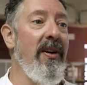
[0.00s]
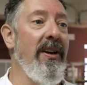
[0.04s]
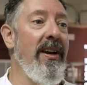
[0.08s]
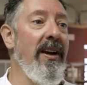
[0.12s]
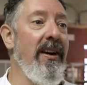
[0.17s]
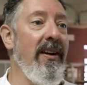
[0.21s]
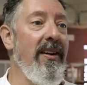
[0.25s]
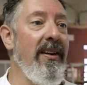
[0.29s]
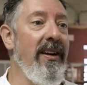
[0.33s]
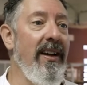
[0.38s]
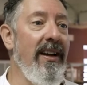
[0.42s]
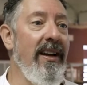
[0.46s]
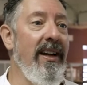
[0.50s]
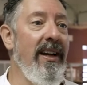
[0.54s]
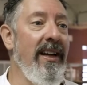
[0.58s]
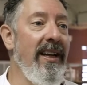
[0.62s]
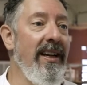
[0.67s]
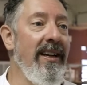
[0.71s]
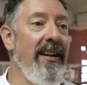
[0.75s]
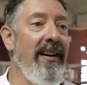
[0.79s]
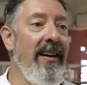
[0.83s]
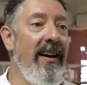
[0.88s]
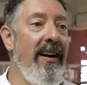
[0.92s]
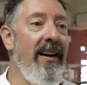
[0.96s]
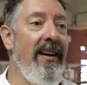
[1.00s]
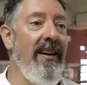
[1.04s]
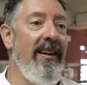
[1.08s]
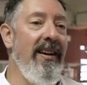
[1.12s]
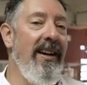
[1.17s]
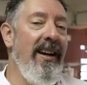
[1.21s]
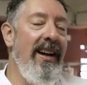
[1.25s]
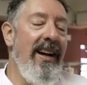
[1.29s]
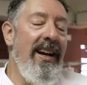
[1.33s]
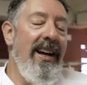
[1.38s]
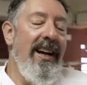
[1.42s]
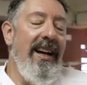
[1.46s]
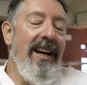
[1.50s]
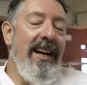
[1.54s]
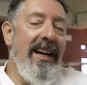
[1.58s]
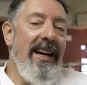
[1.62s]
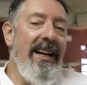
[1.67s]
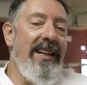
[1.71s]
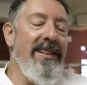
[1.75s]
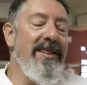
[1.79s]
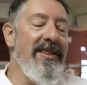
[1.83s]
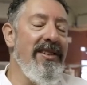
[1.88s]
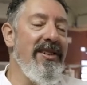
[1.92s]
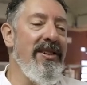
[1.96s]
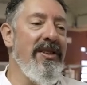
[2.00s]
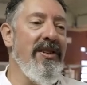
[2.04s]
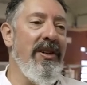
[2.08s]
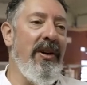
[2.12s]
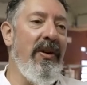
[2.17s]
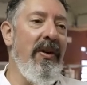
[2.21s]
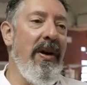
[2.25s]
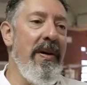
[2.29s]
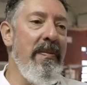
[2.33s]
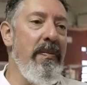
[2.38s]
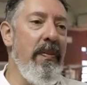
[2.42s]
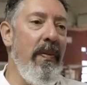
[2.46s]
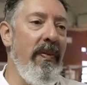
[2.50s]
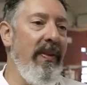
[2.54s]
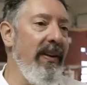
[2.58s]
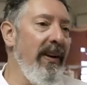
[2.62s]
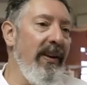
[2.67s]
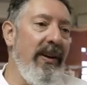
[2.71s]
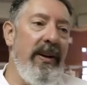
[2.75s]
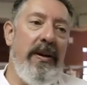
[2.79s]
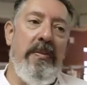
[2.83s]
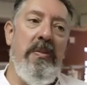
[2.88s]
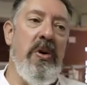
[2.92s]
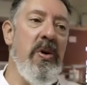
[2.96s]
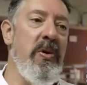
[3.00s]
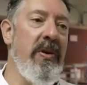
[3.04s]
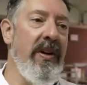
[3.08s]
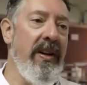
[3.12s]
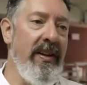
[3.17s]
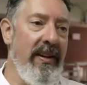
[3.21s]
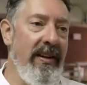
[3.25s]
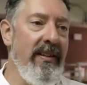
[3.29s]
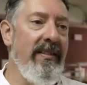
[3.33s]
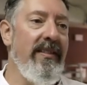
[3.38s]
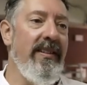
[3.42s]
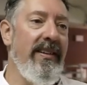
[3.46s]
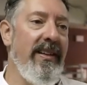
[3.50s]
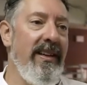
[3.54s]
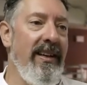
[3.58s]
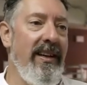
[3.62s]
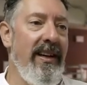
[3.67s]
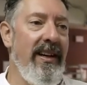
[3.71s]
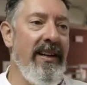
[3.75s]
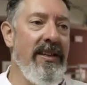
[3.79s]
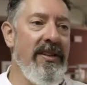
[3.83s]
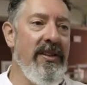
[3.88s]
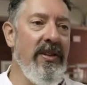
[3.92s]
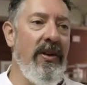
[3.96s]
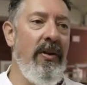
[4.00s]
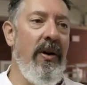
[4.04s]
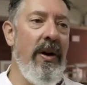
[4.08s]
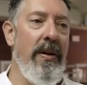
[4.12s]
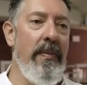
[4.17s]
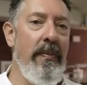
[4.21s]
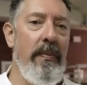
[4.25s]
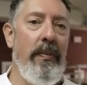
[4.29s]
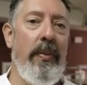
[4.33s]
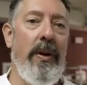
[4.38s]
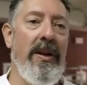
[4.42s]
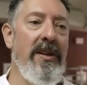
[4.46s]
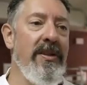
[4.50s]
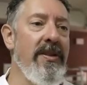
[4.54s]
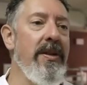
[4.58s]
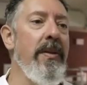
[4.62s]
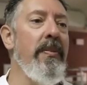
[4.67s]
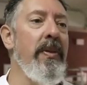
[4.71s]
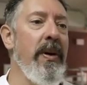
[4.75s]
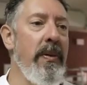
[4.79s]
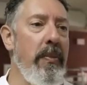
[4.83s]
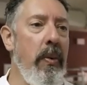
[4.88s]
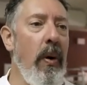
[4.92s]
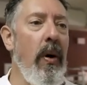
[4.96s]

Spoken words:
on there. And it's just a great community. It's a great place to be a